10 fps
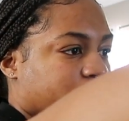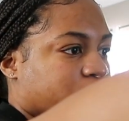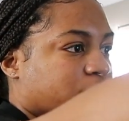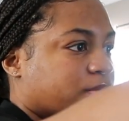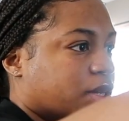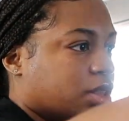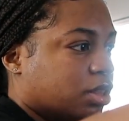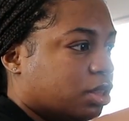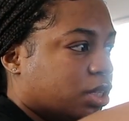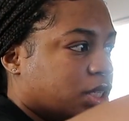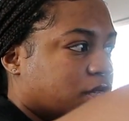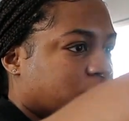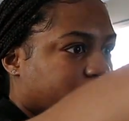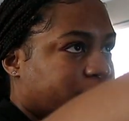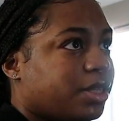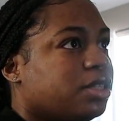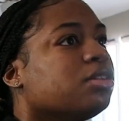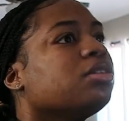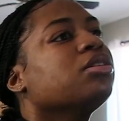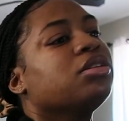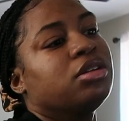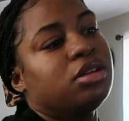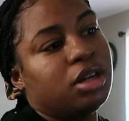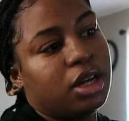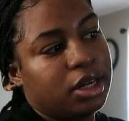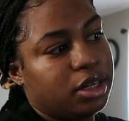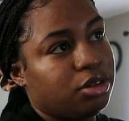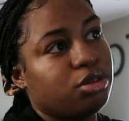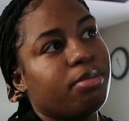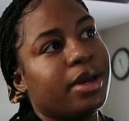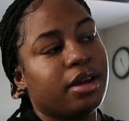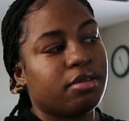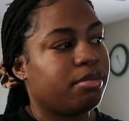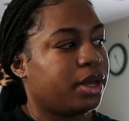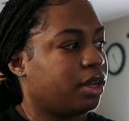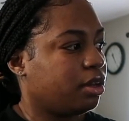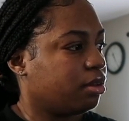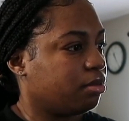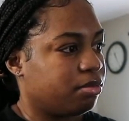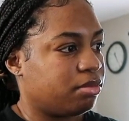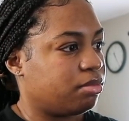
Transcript: And do me a little bit a little bit of makeup